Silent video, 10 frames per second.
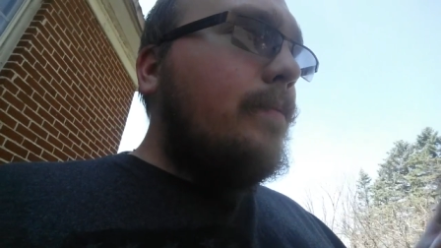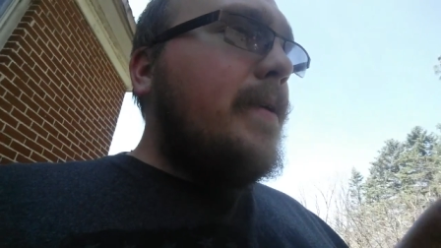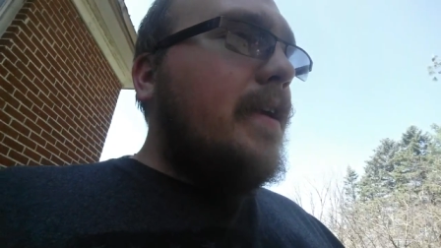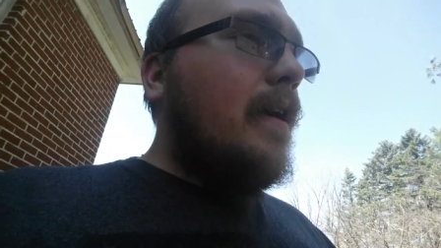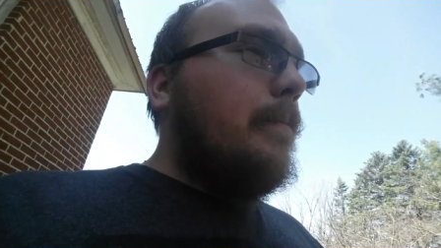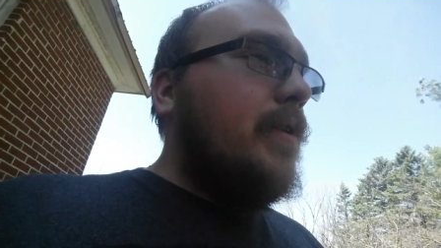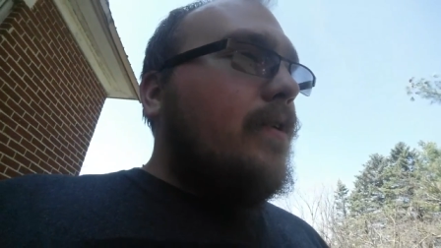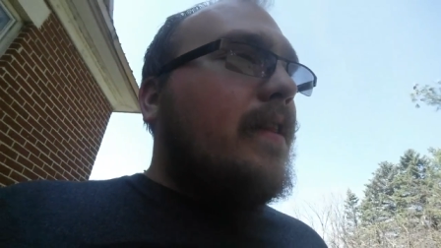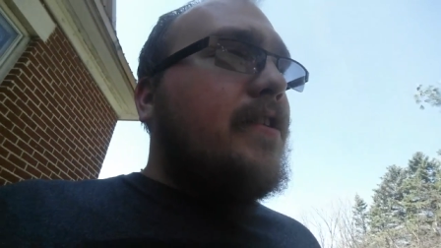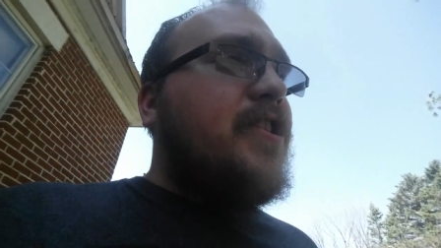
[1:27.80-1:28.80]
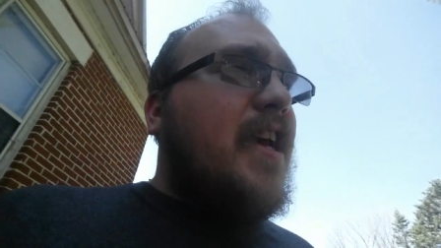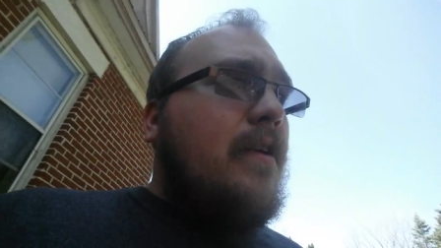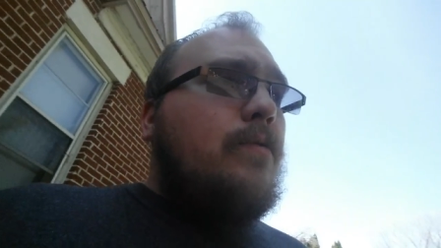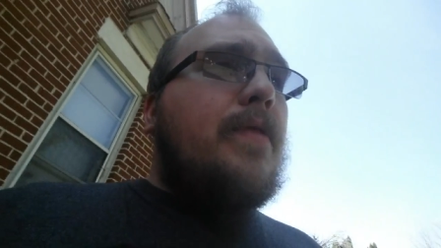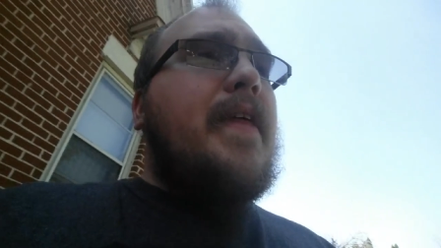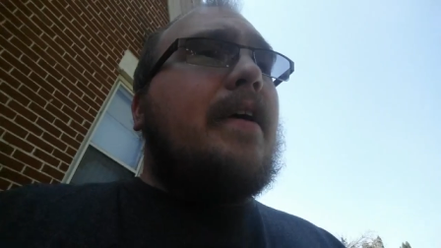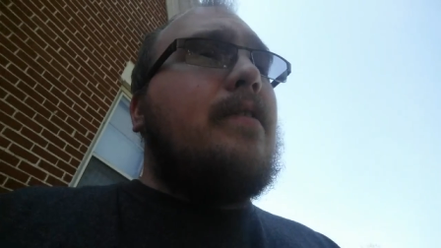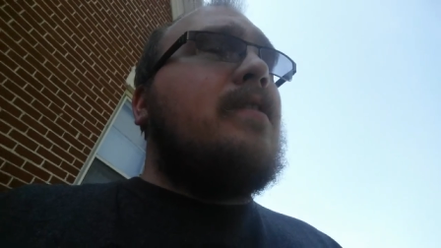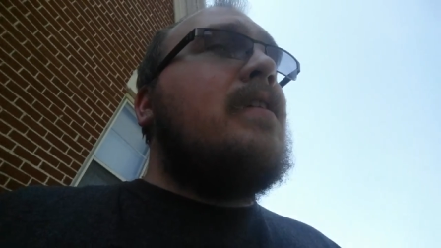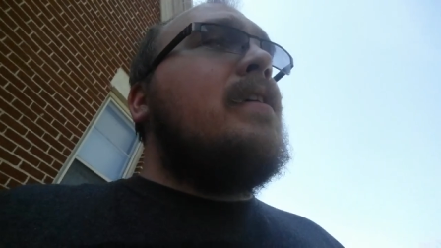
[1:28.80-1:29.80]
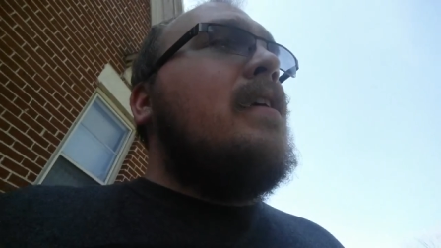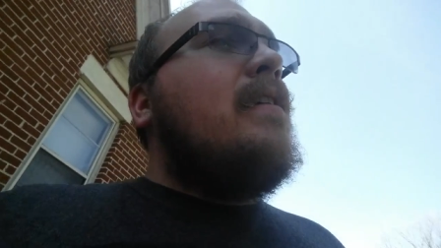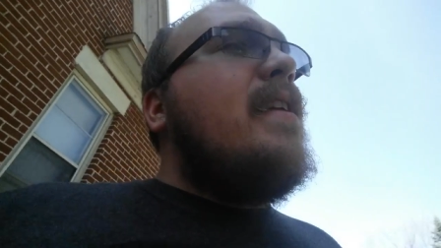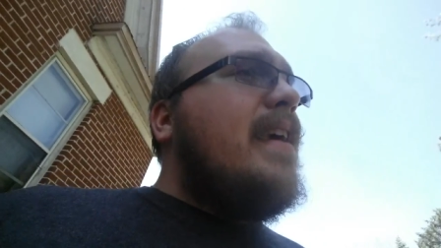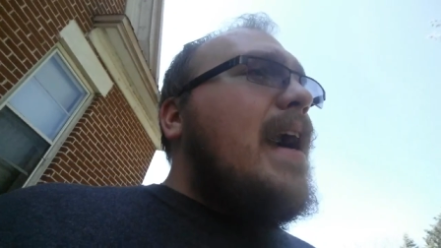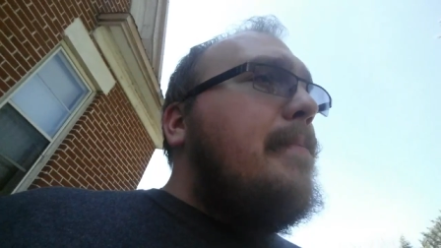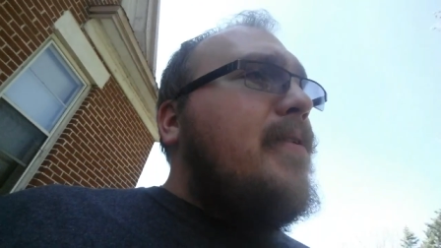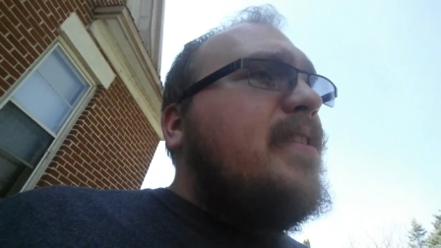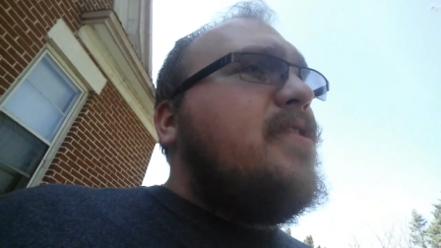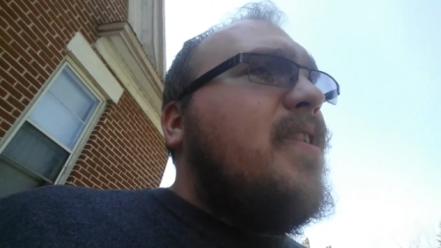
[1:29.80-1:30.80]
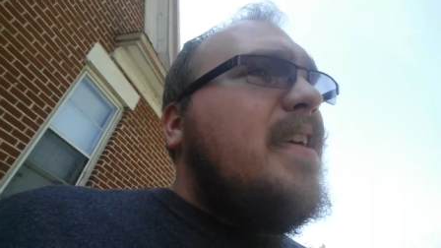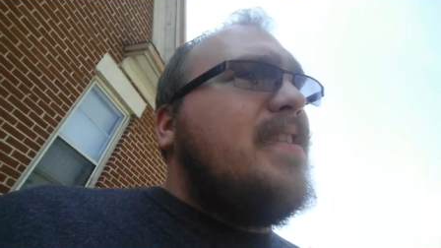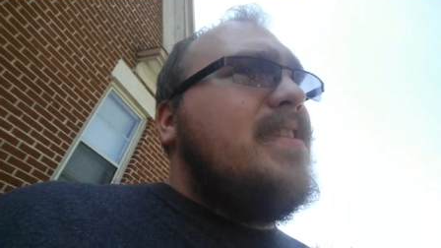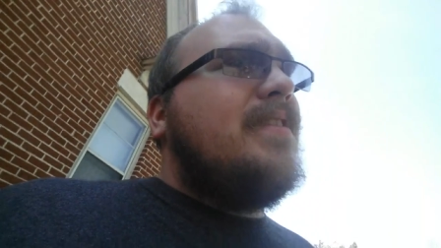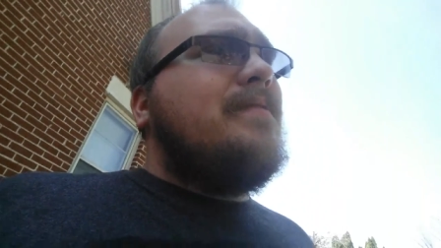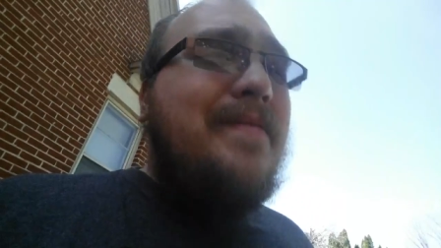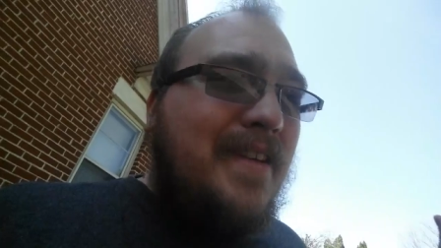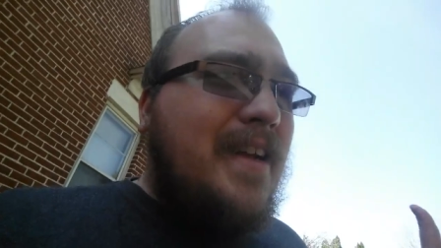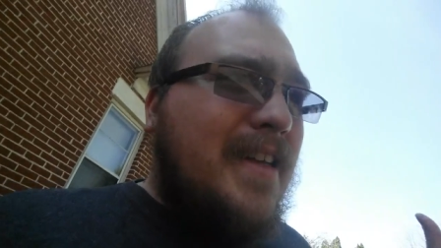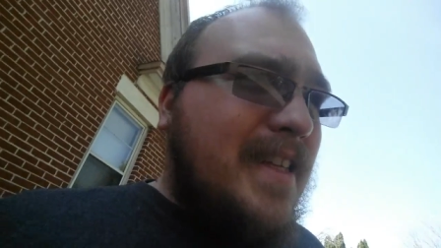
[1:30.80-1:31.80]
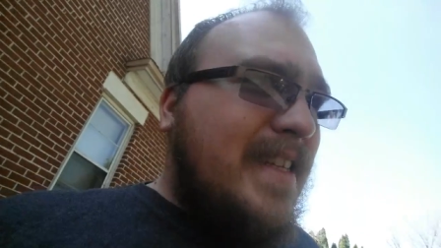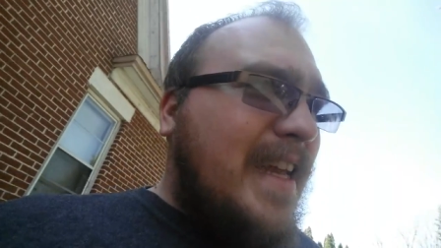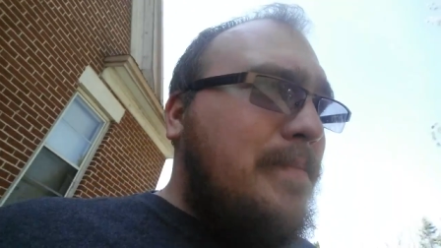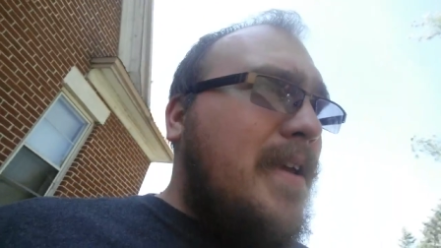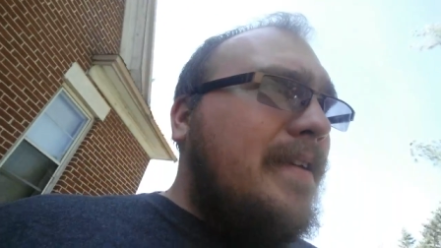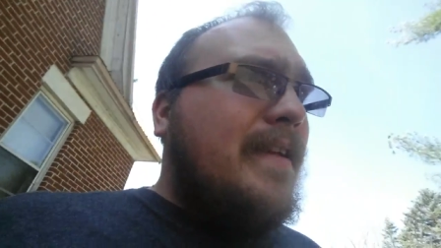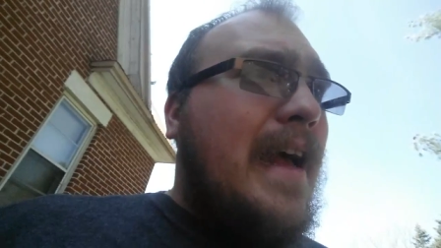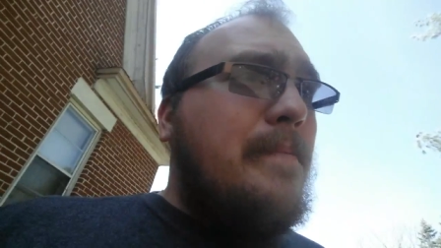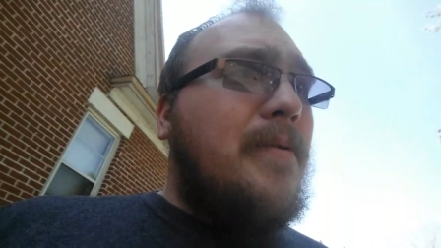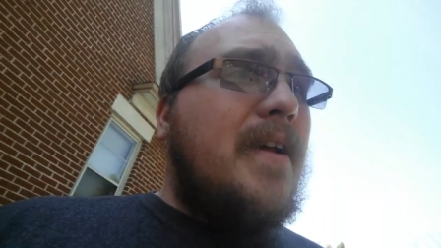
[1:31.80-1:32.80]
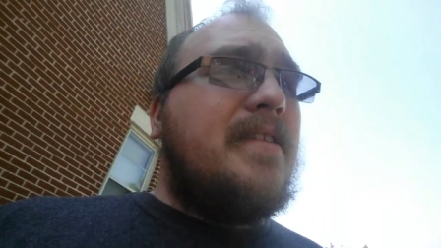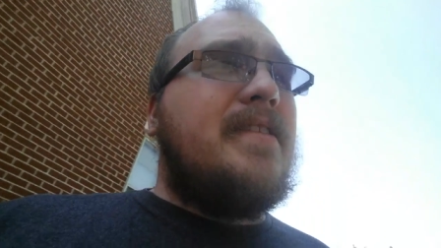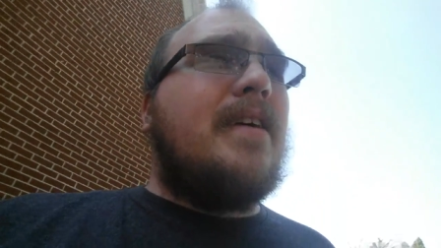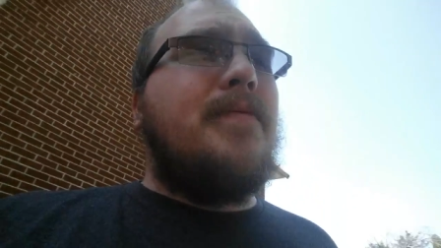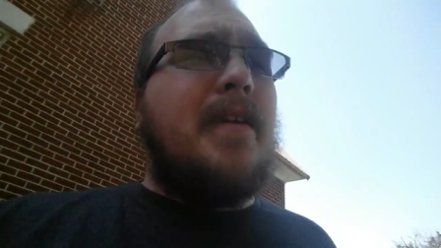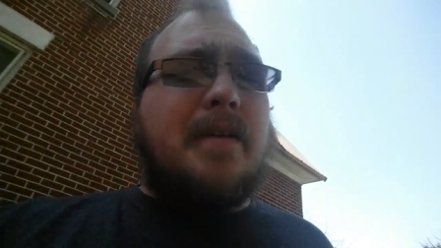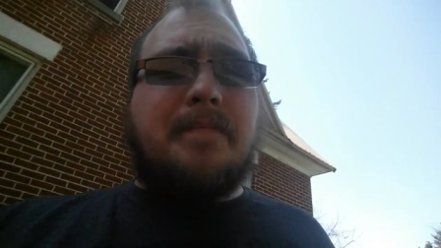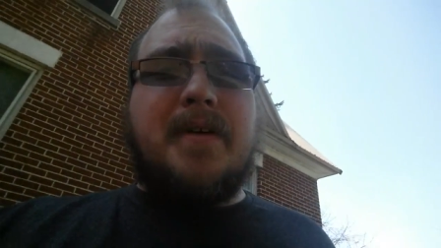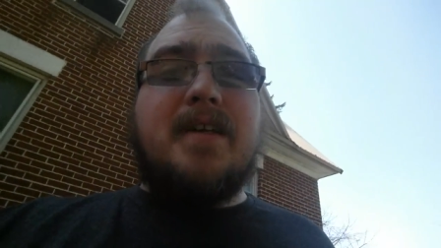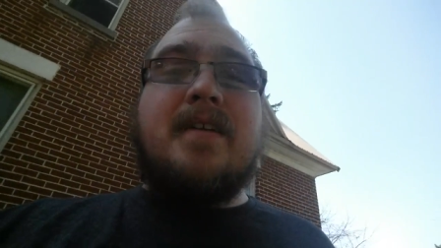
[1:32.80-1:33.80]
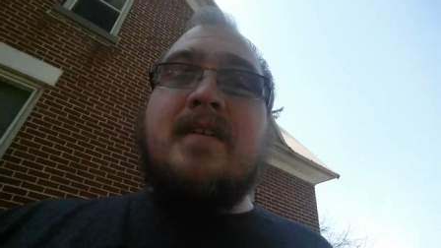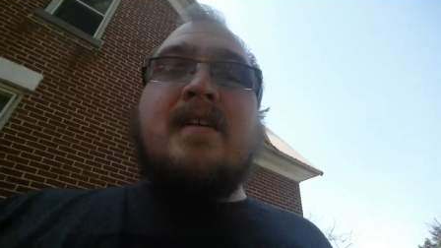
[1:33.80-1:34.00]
be uploaded on the channel without any copyright strikes, because it's got to be copyright stuff in it, but